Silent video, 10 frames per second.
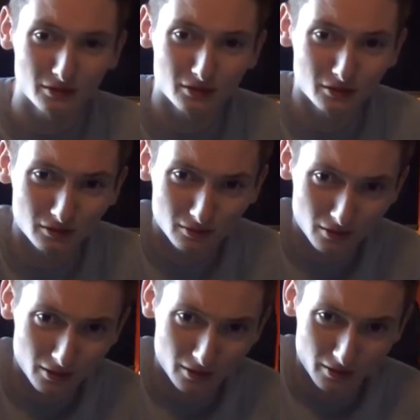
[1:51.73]
looks good.
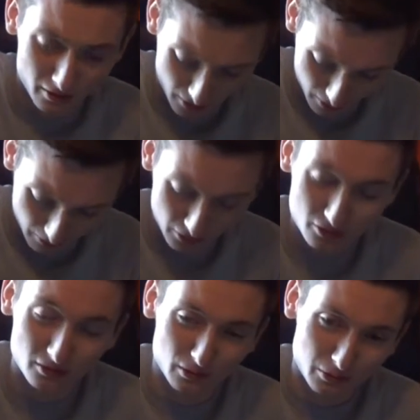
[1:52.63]
Make
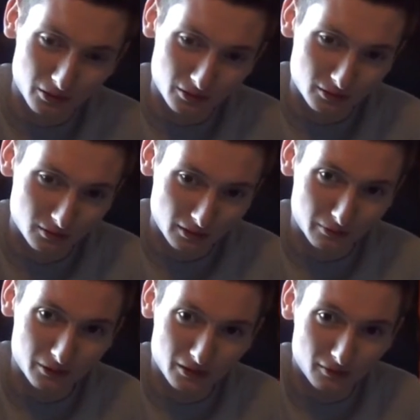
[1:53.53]
sure they work good.
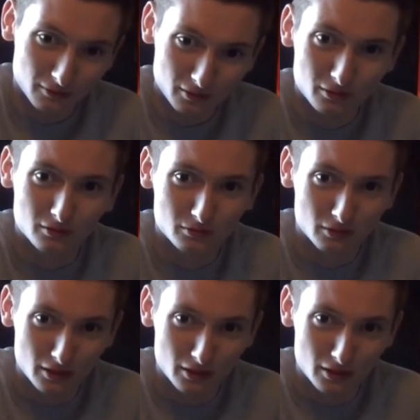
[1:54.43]
That way, you